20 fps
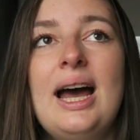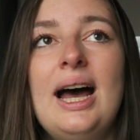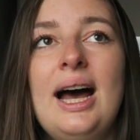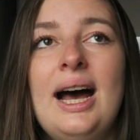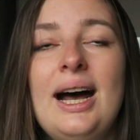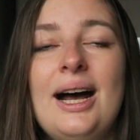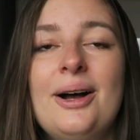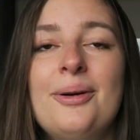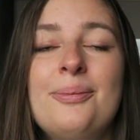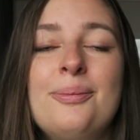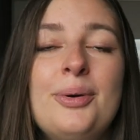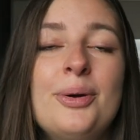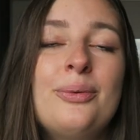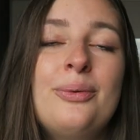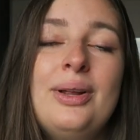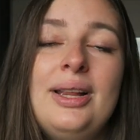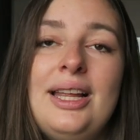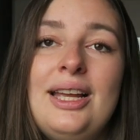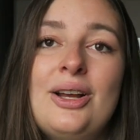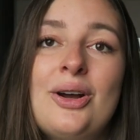um, but
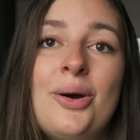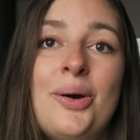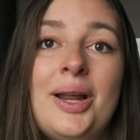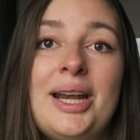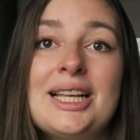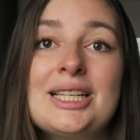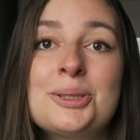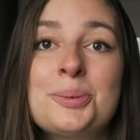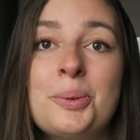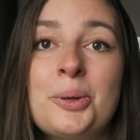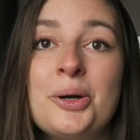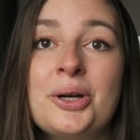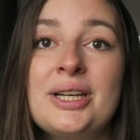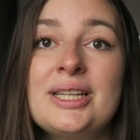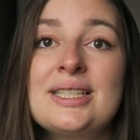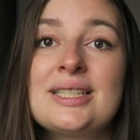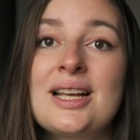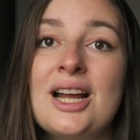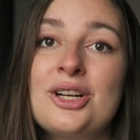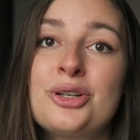really go and explore
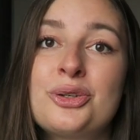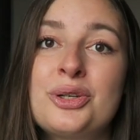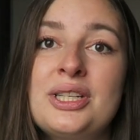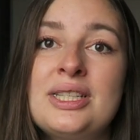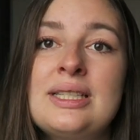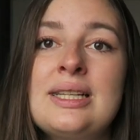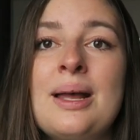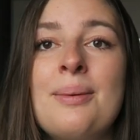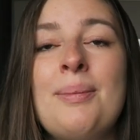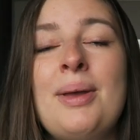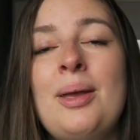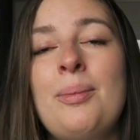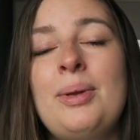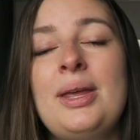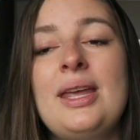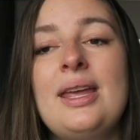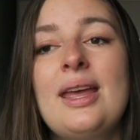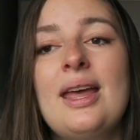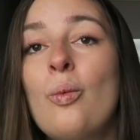these countries that maybe